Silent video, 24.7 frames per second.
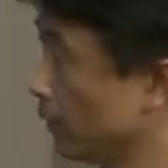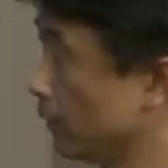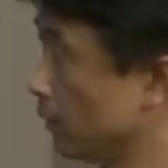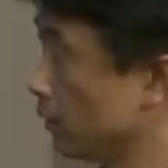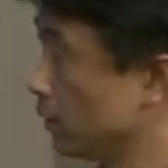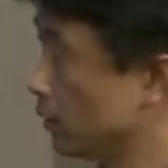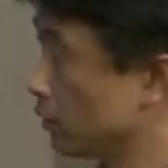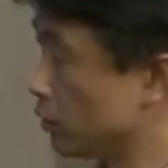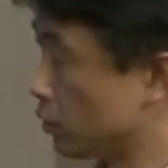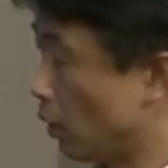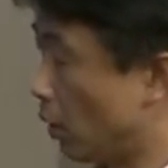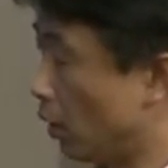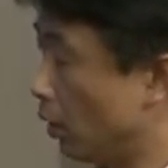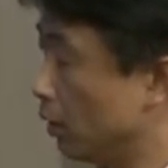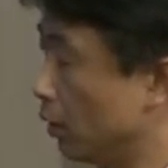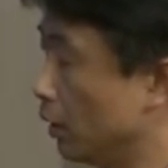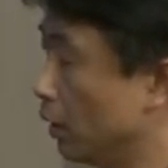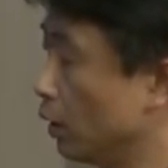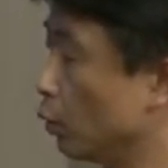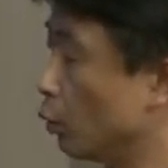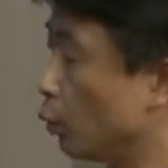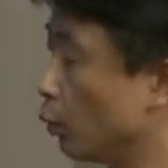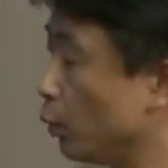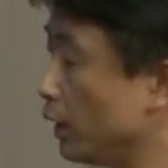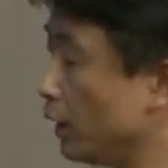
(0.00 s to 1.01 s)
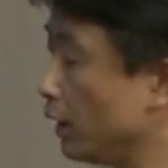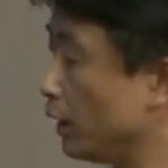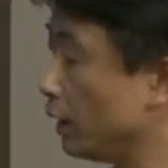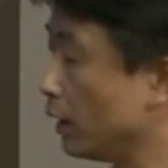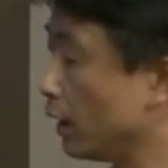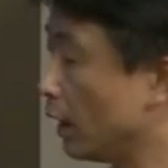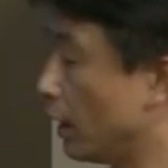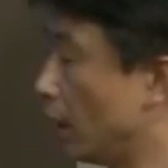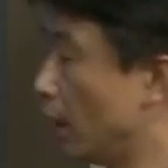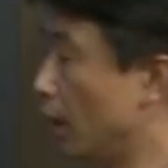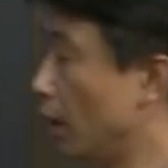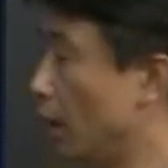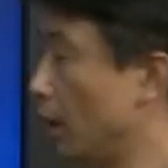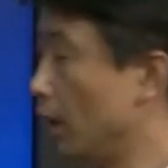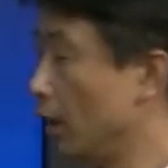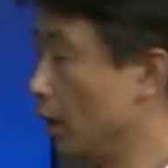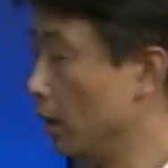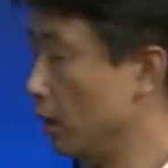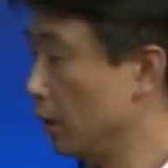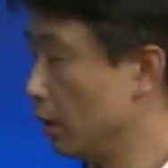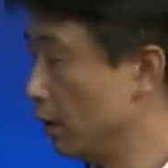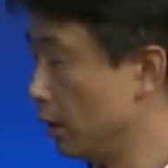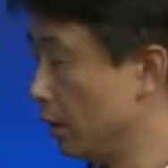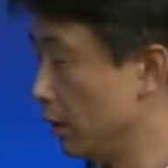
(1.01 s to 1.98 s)
So we
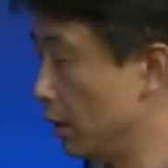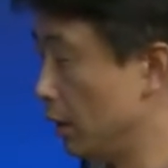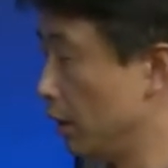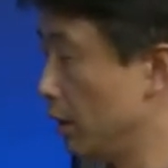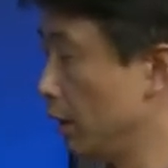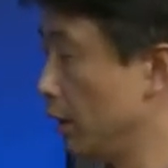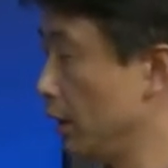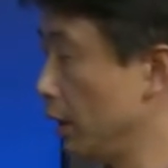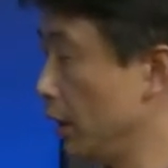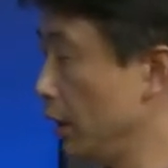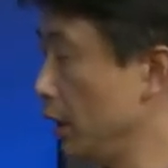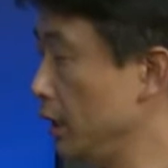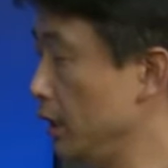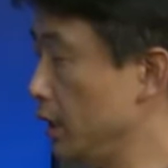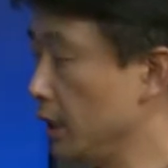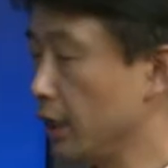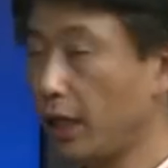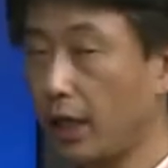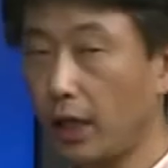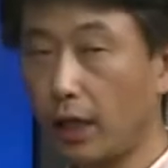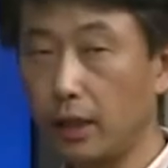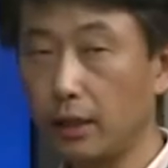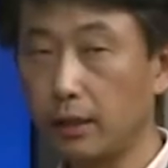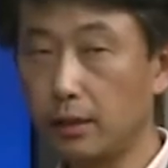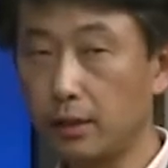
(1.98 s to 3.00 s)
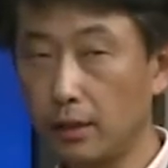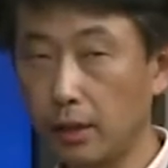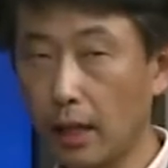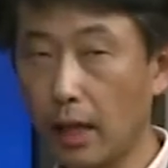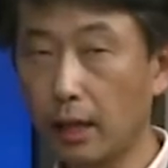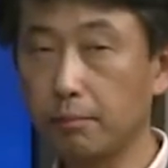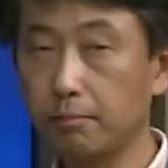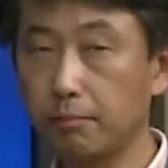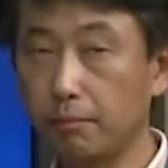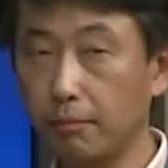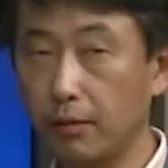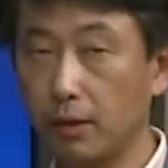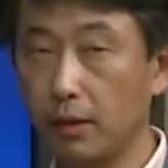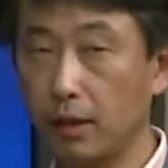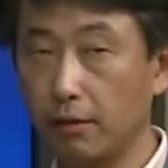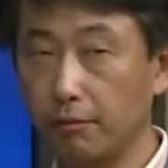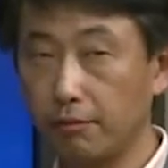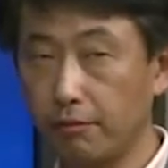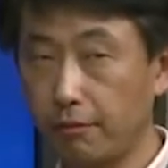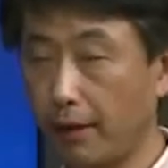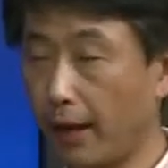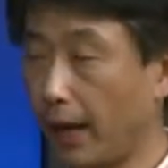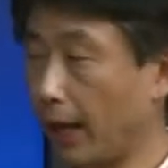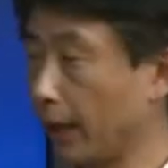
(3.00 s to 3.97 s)
indicate that
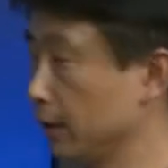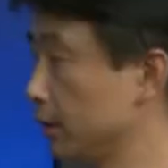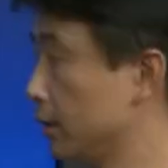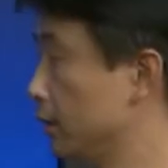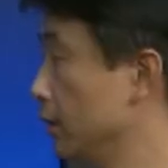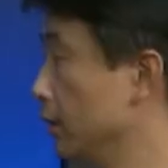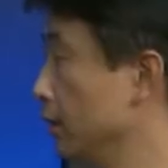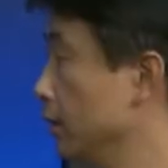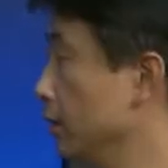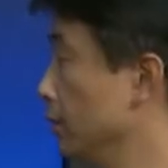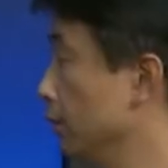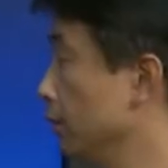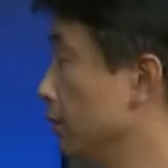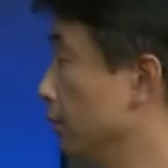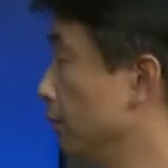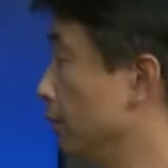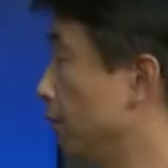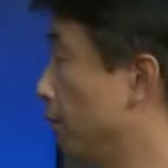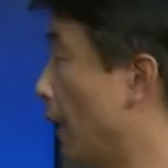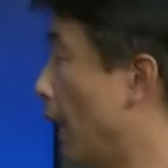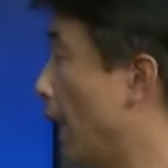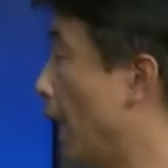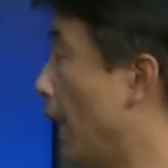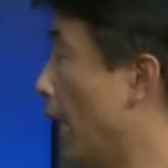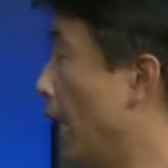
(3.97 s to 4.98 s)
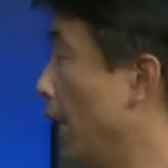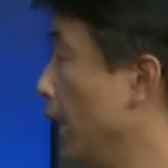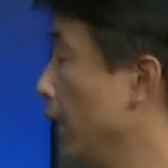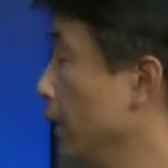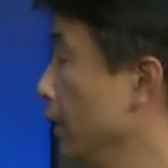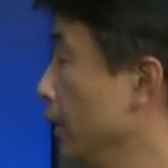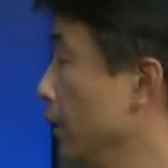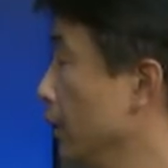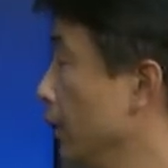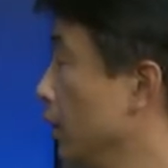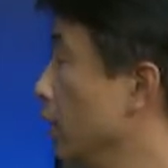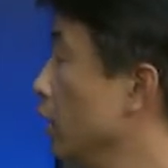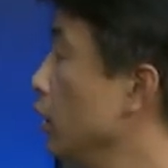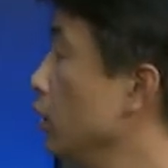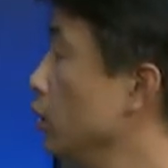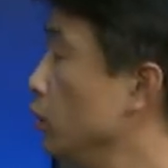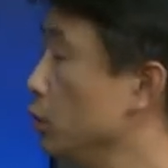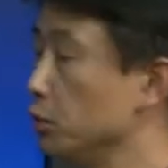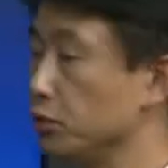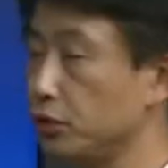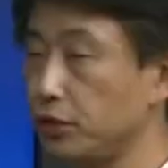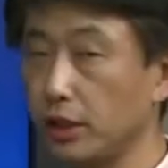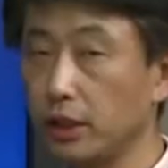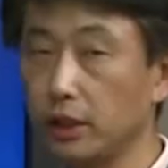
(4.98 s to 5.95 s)
fact by
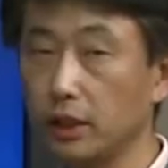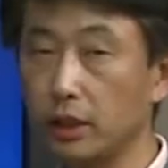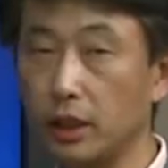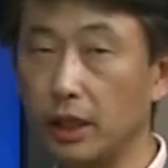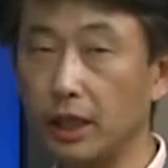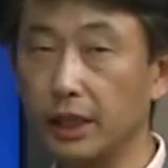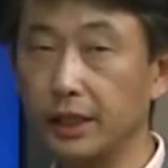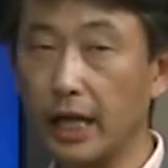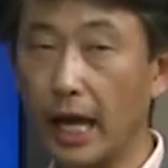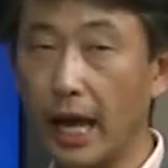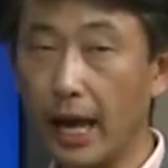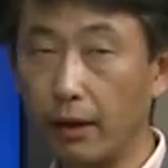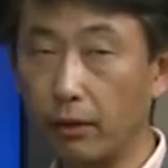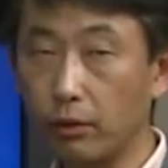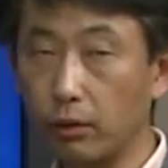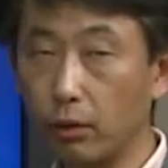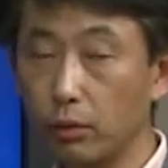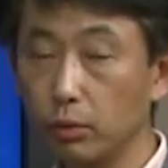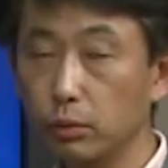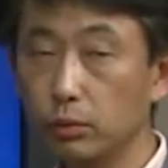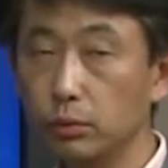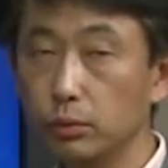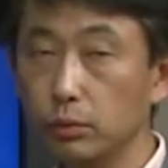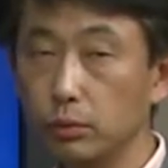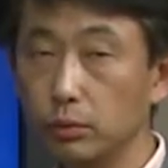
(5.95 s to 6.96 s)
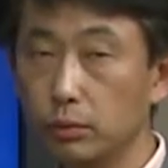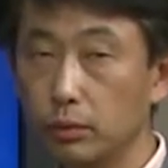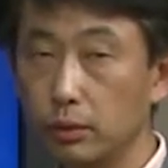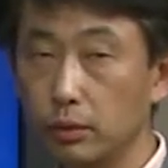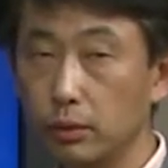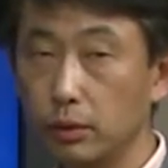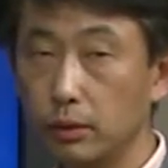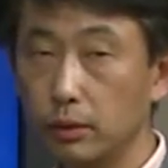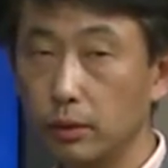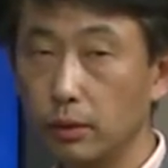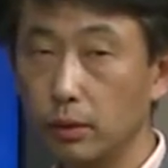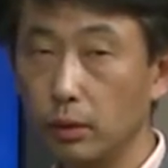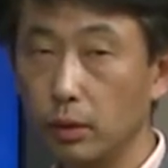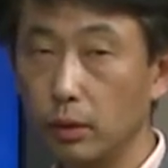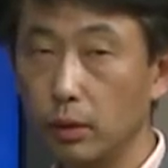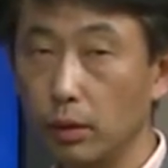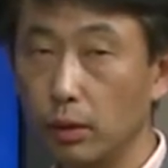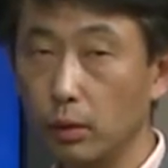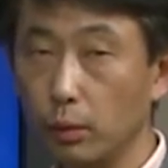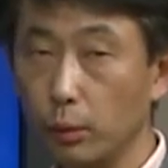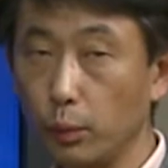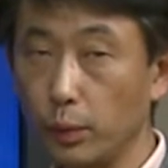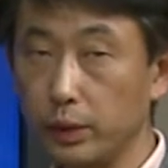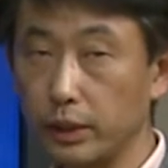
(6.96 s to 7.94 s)
using an arrow
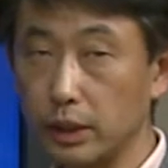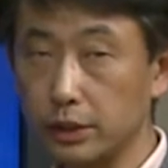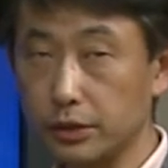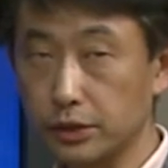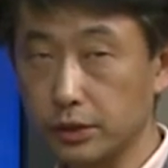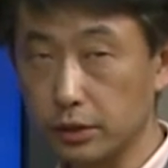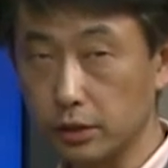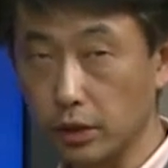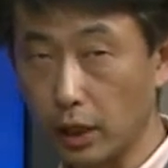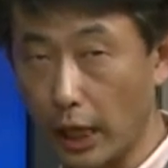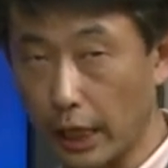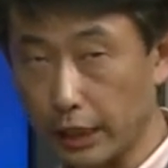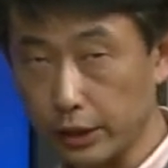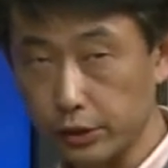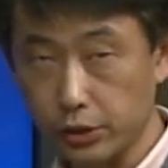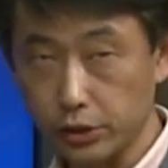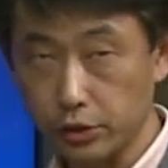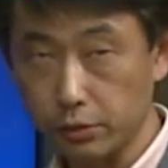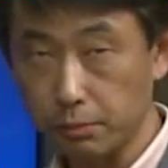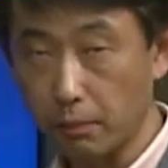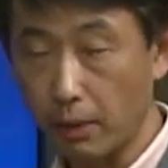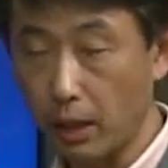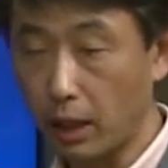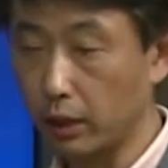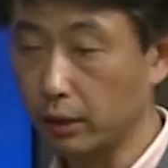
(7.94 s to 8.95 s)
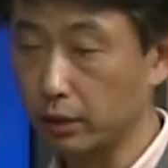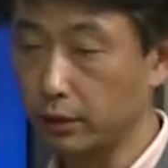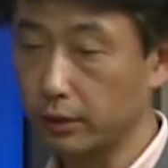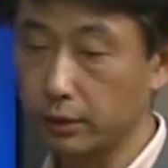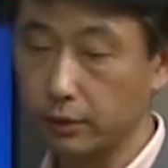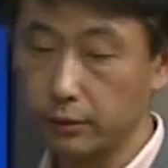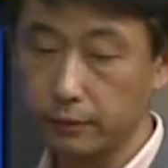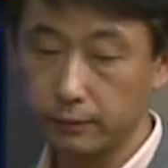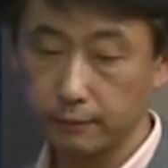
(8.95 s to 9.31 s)
with a slash mark.